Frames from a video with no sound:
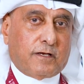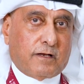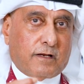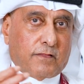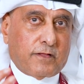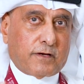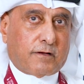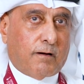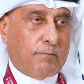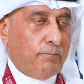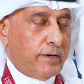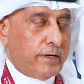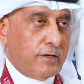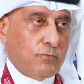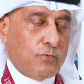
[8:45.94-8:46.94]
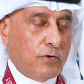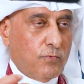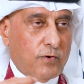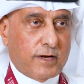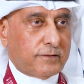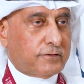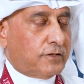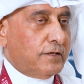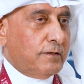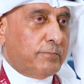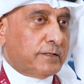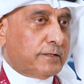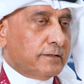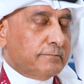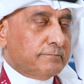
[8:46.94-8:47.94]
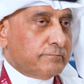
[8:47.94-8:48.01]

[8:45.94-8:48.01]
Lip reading: in another company, we will not keep it